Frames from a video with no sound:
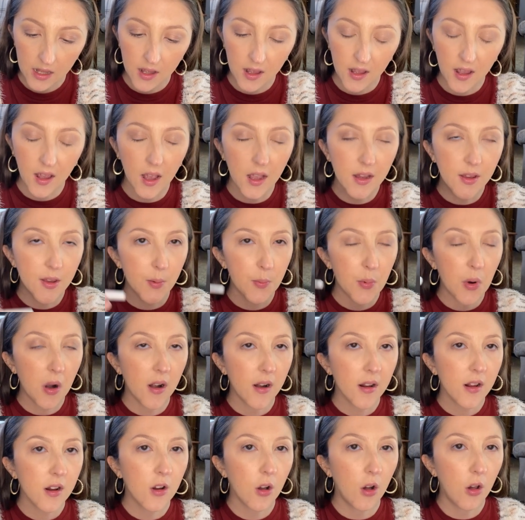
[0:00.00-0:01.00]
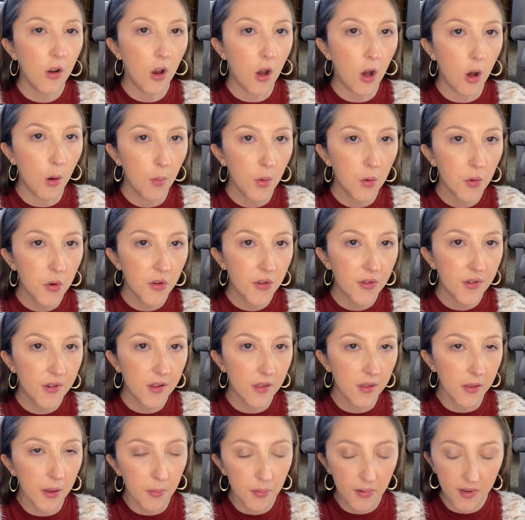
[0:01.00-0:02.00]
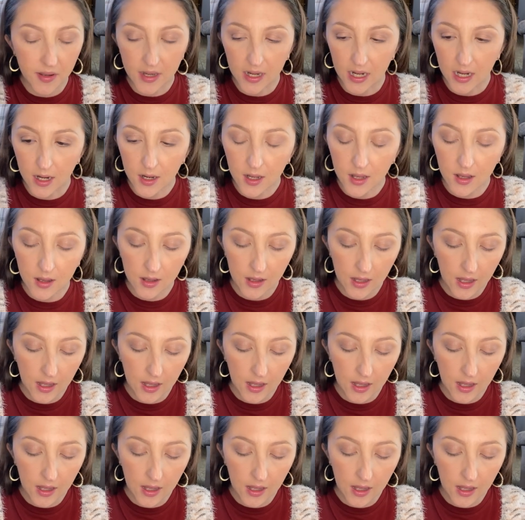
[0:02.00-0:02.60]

It's a product called Almost Lipstick,